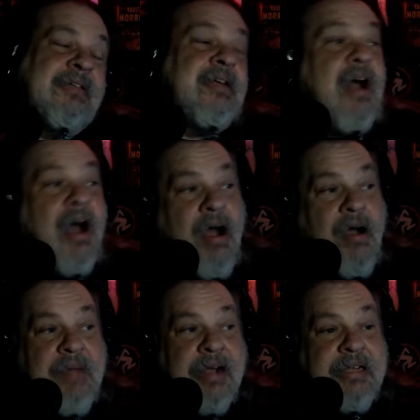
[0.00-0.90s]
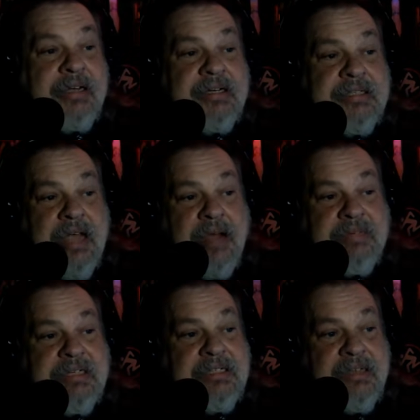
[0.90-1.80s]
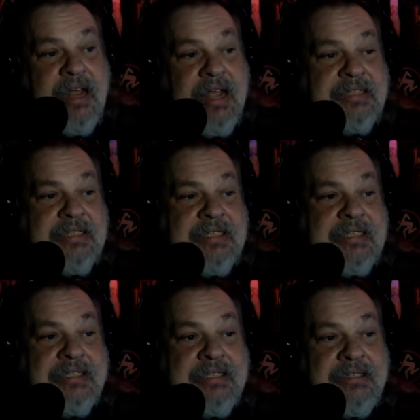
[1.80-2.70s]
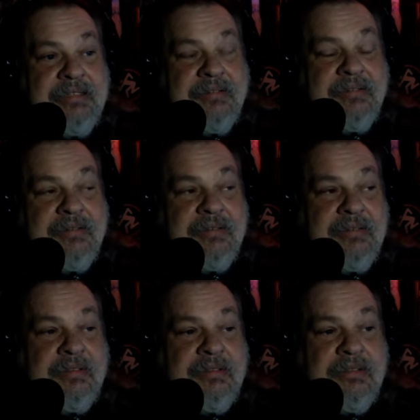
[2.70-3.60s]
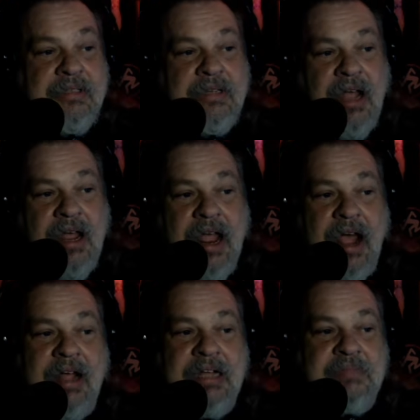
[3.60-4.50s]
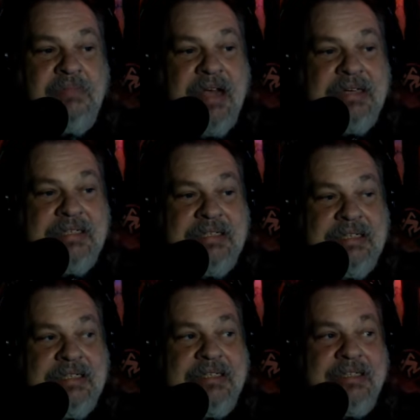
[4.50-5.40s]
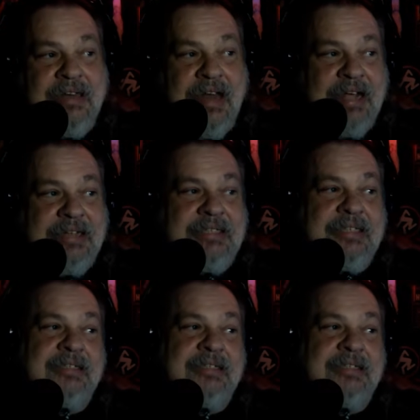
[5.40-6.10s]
Oh my goodness, I'm dyslexic. Yeah, it's my dyslexic